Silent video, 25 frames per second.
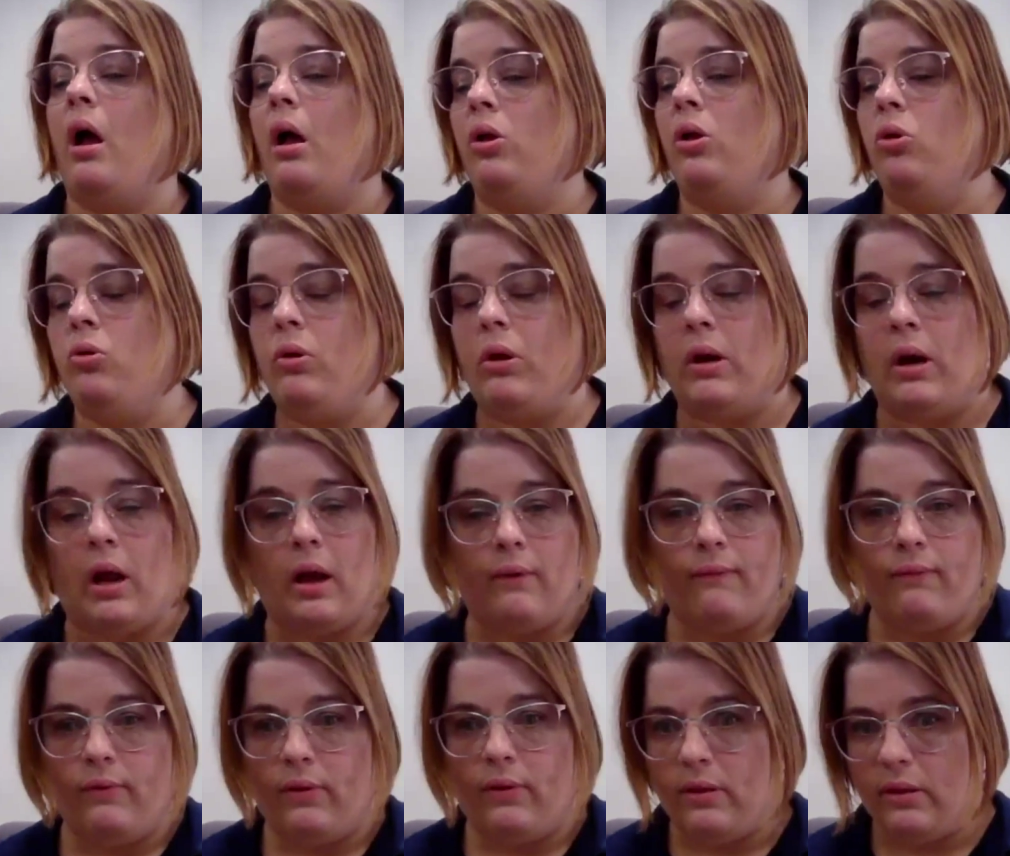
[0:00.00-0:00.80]
You can
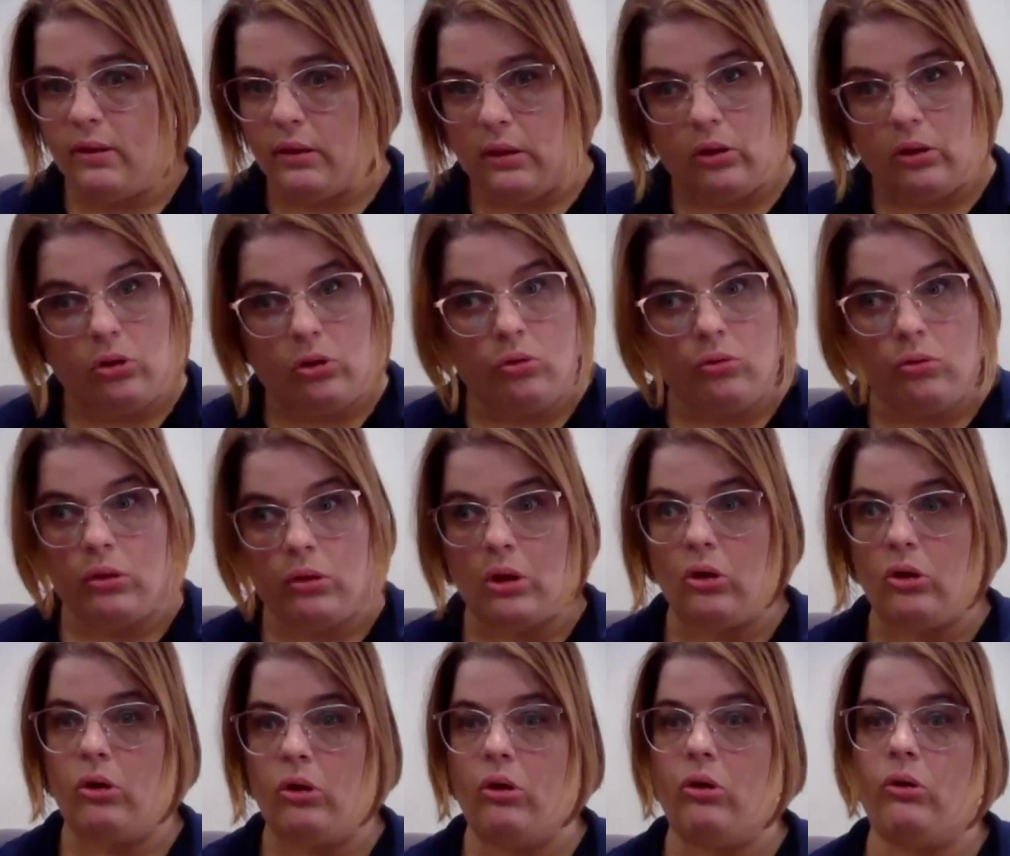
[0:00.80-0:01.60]
obviously use
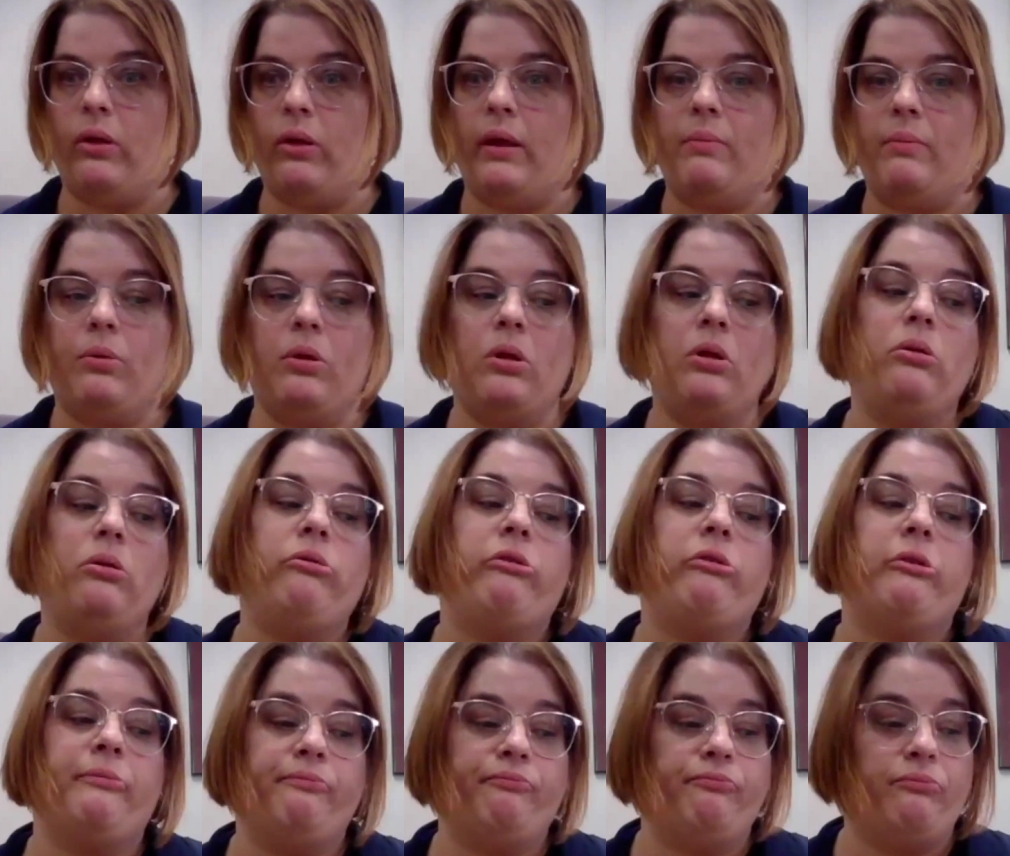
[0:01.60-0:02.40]
clear
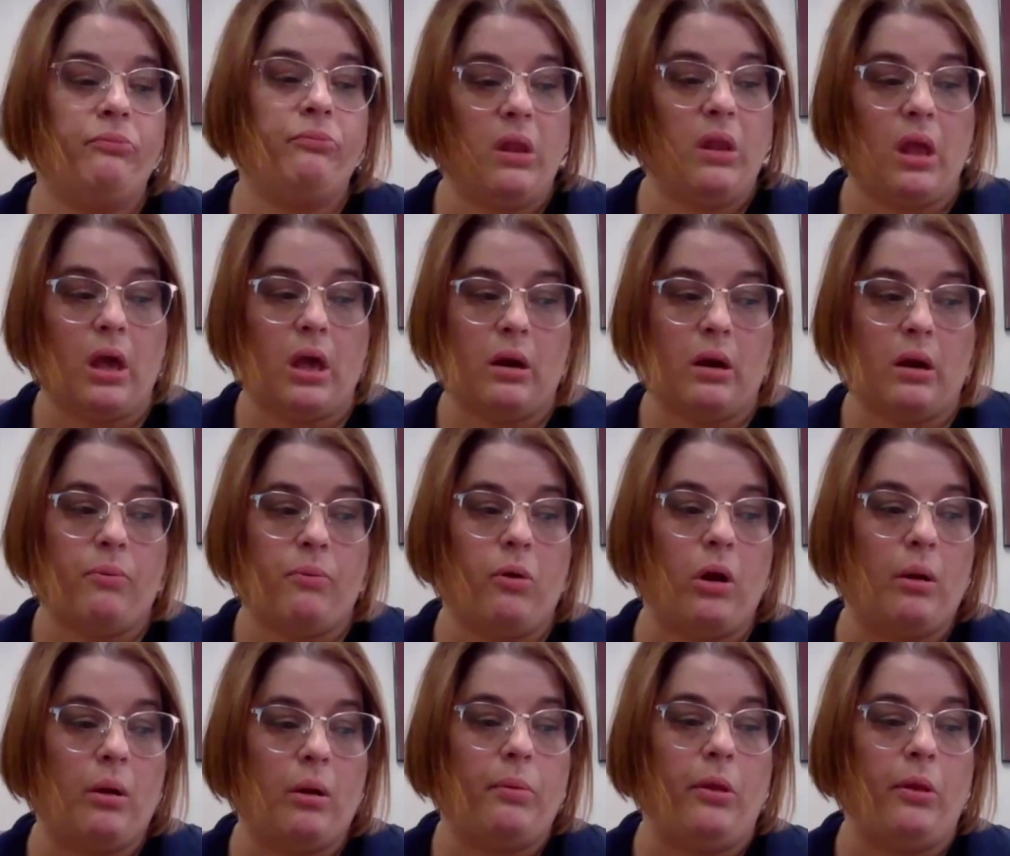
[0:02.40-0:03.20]
labels, not a
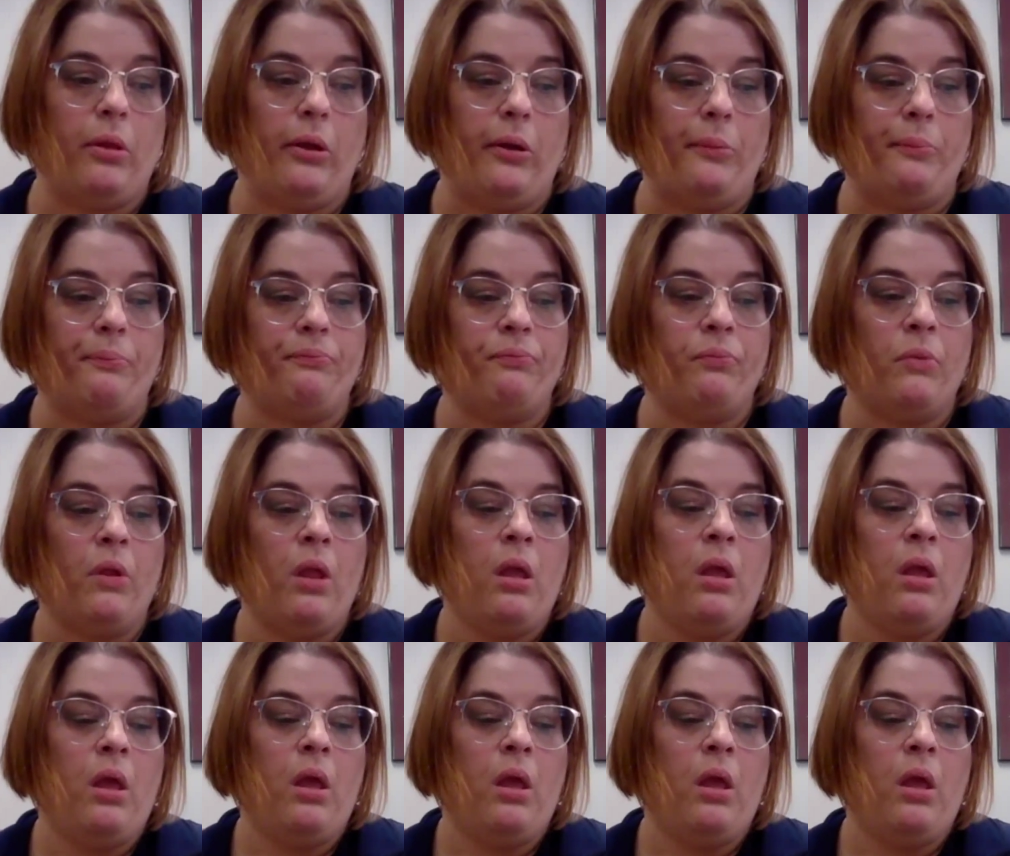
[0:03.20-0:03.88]
problem.